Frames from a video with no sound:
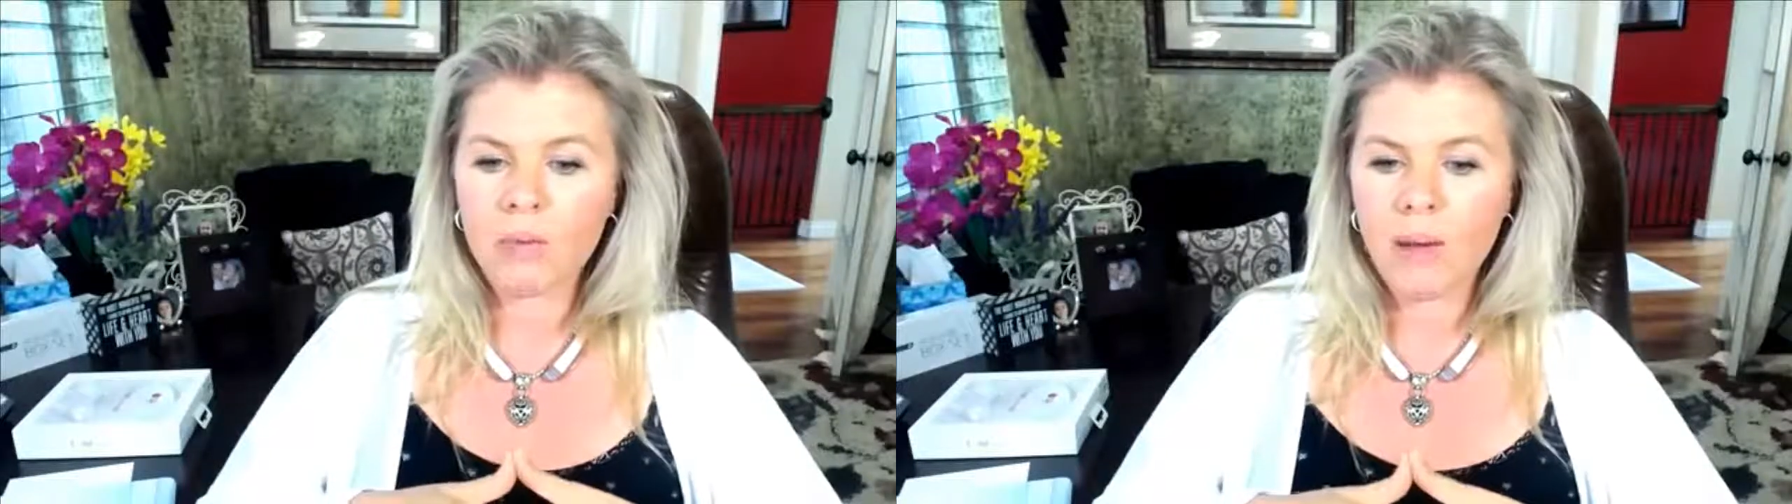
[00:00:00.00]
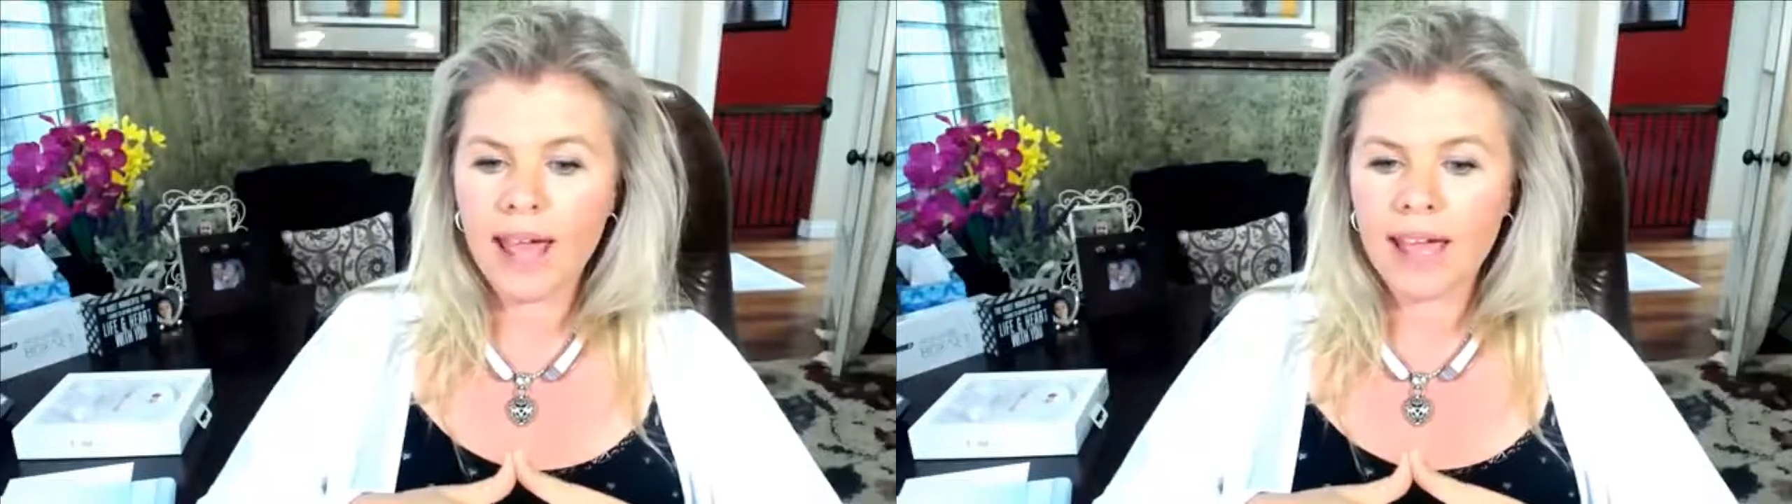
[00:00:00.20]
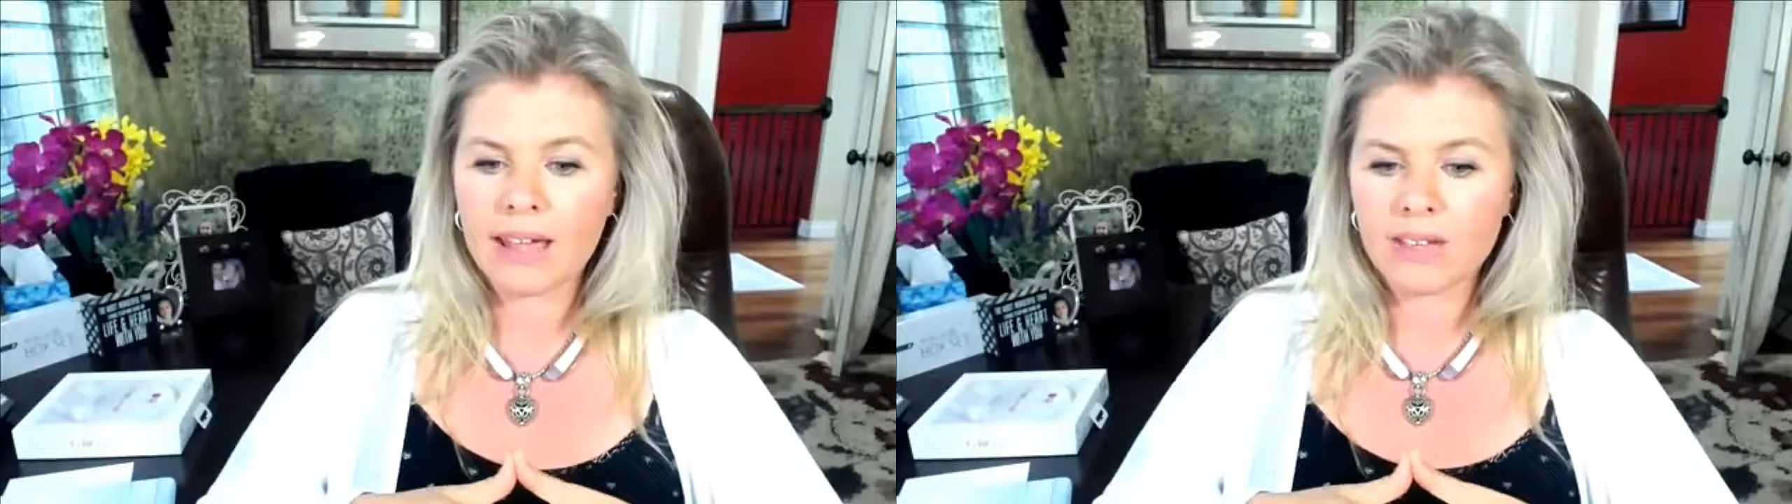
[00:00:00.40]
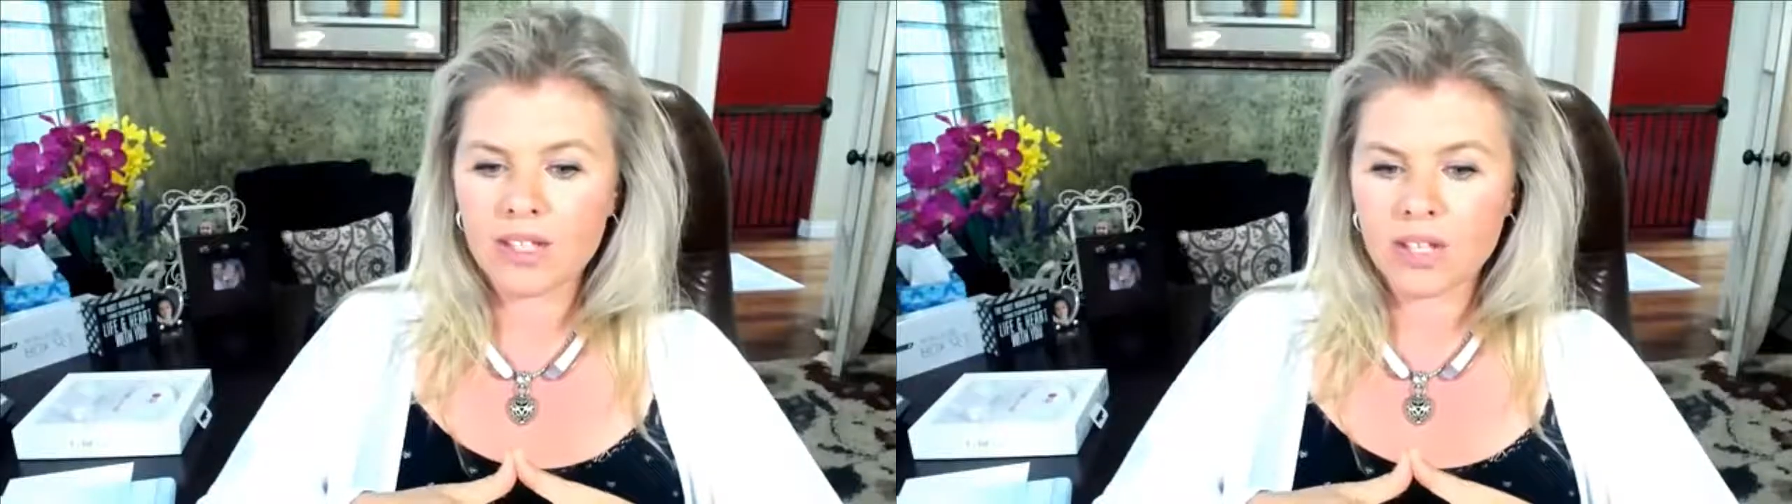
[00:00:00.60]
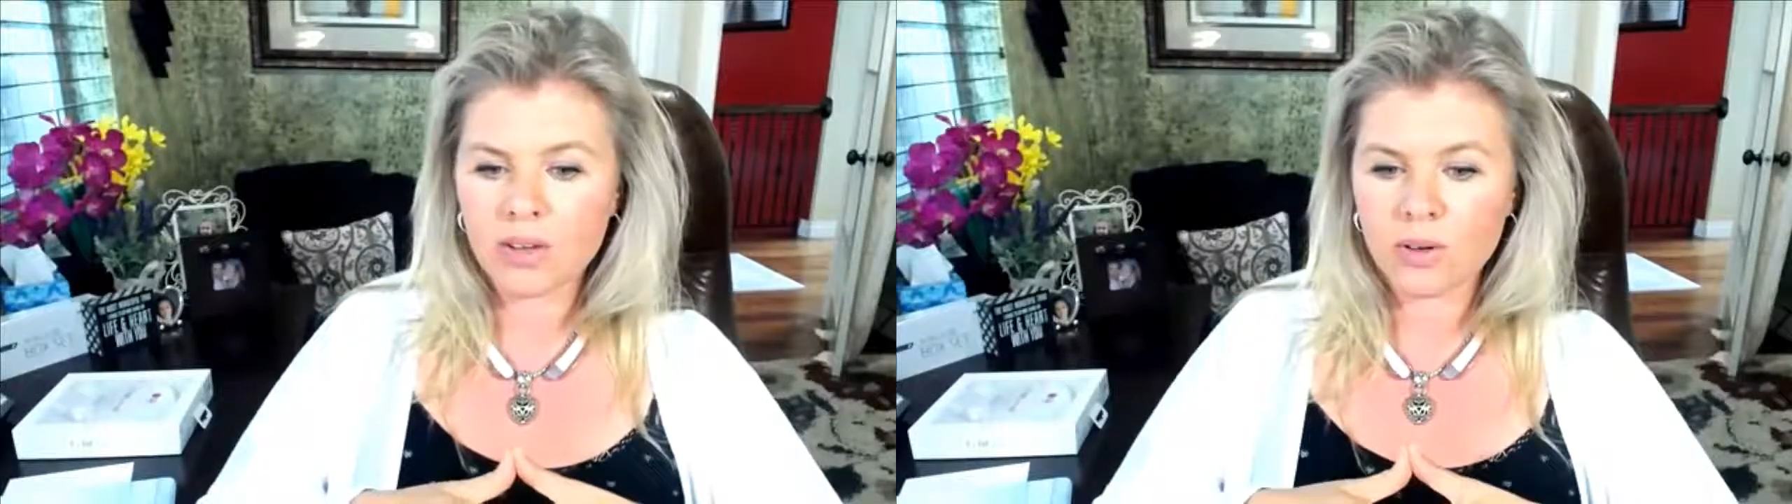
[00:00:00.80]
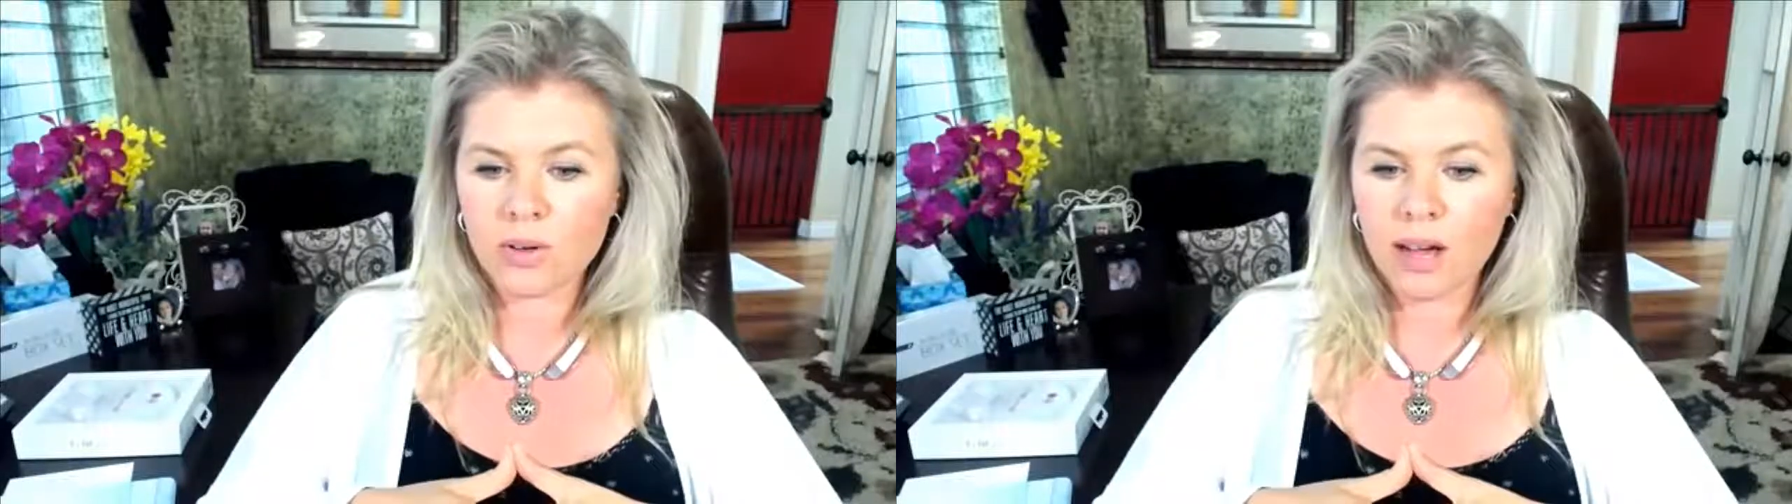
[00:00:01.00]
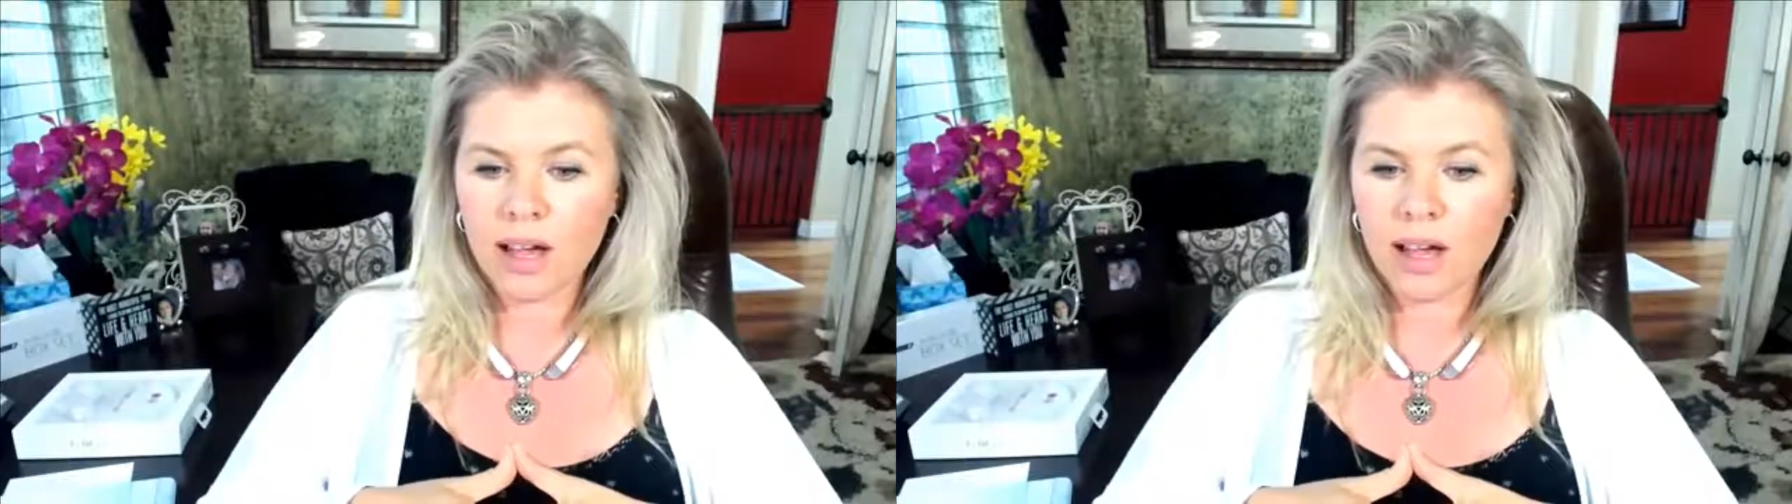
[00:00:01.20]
way to